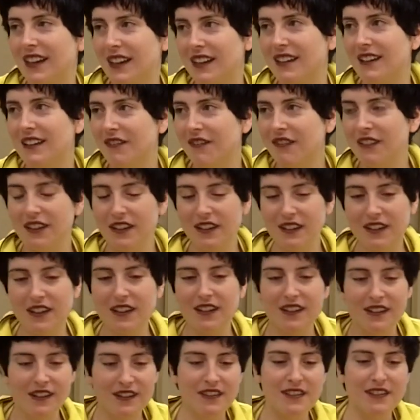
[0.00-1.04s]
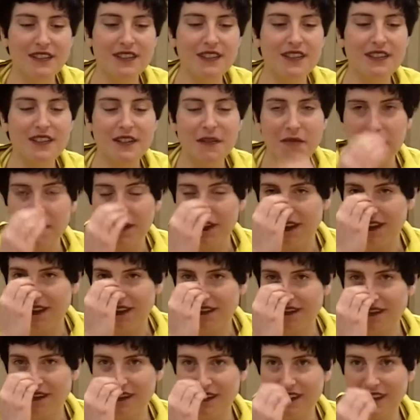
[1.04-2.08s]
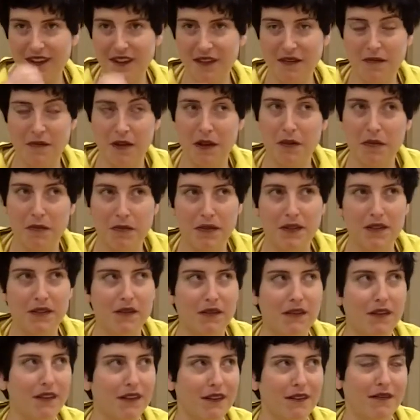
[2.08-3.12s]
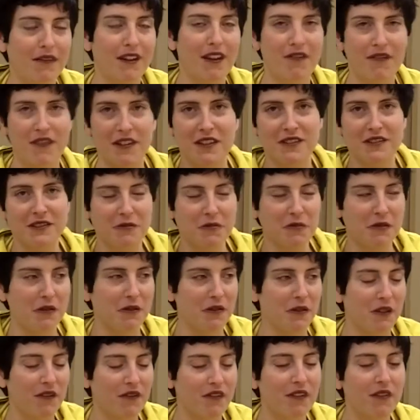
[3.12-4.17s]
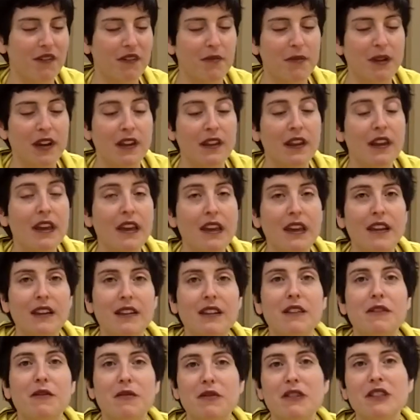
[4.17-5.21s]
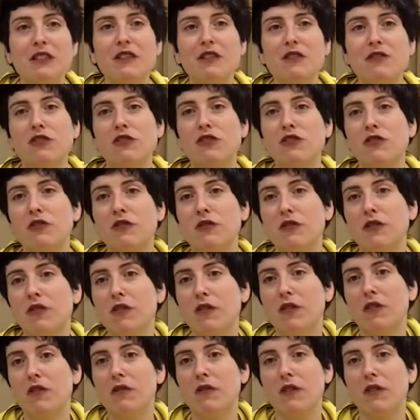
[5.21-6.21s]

I think this is a way, in my opinion, I think it's very bad, that research should go.